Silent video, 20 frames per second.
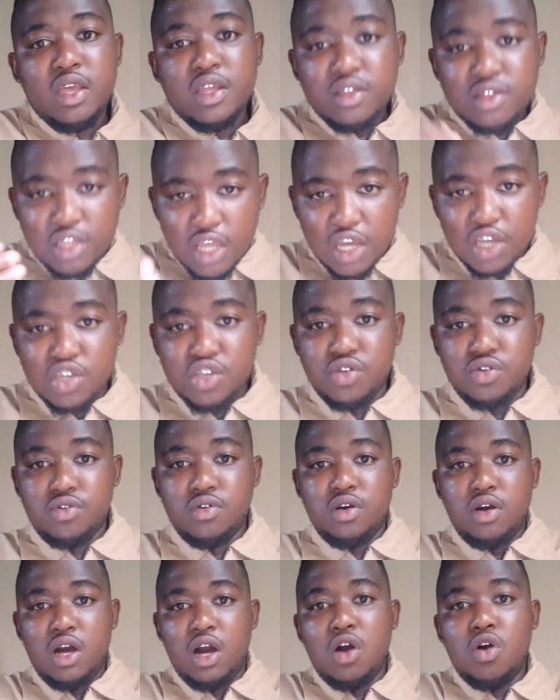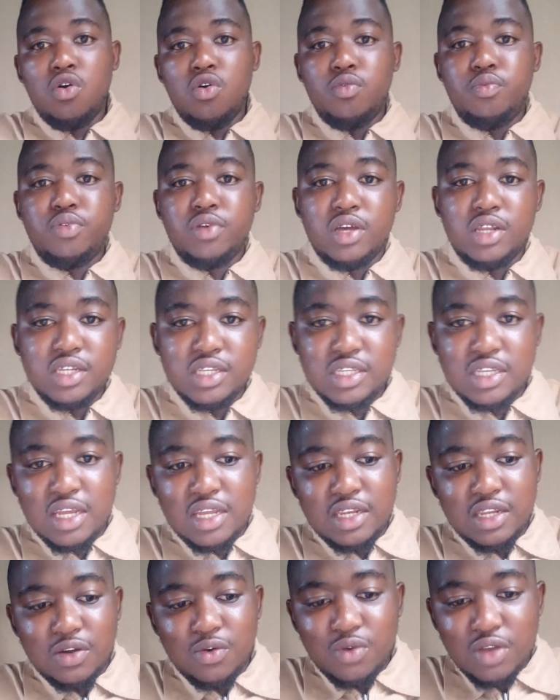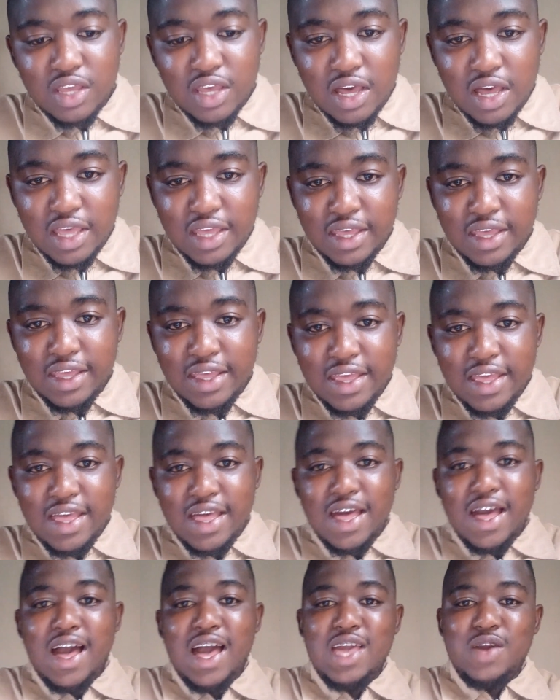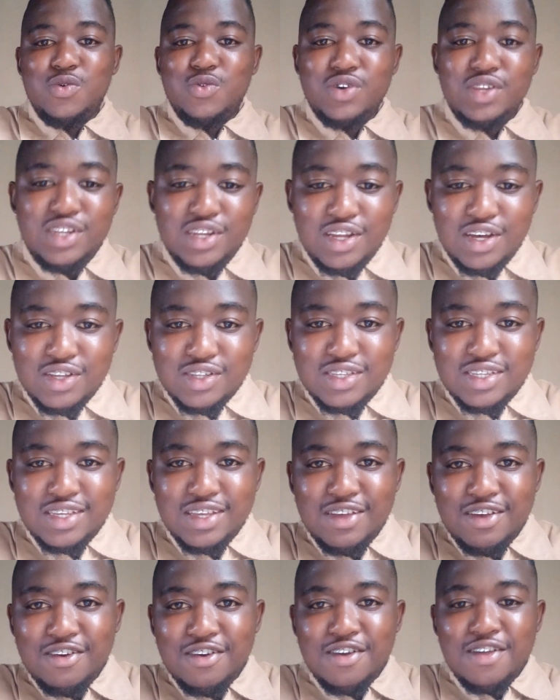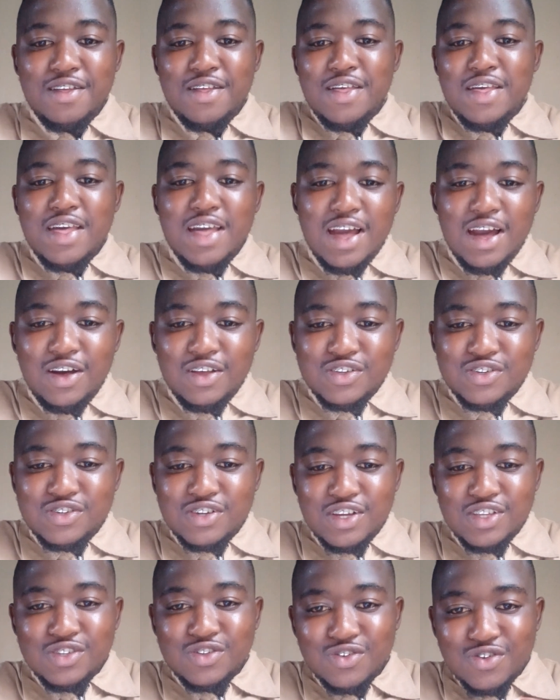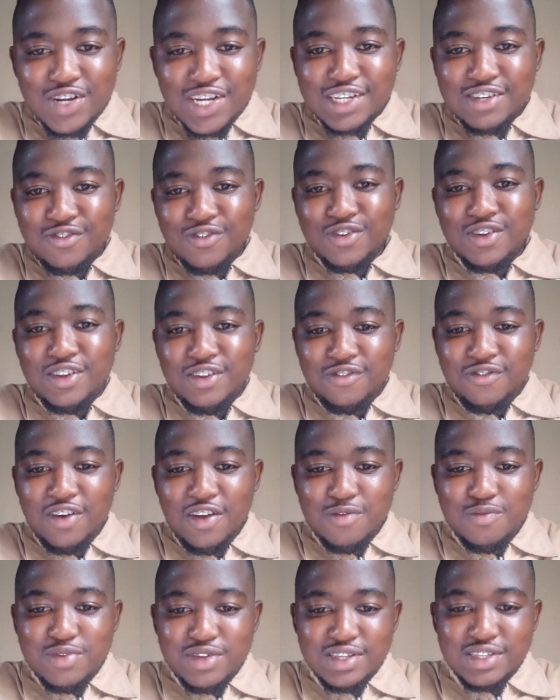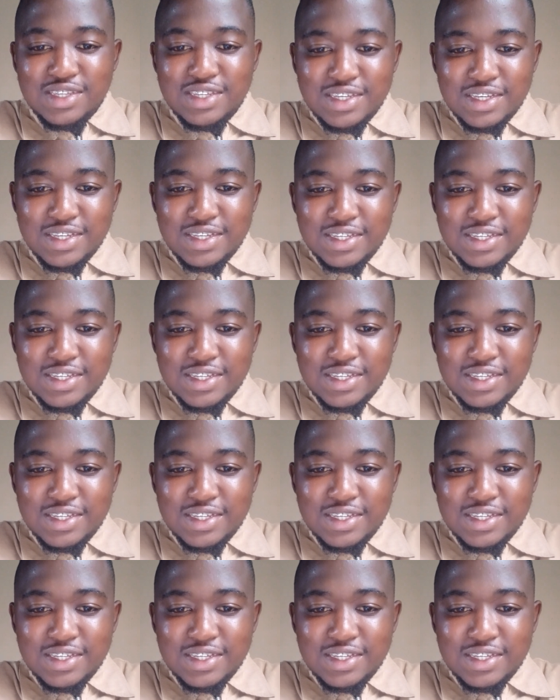Thank you. I hope you understand the way I worded out. I was trying to rush for that 5 minutes.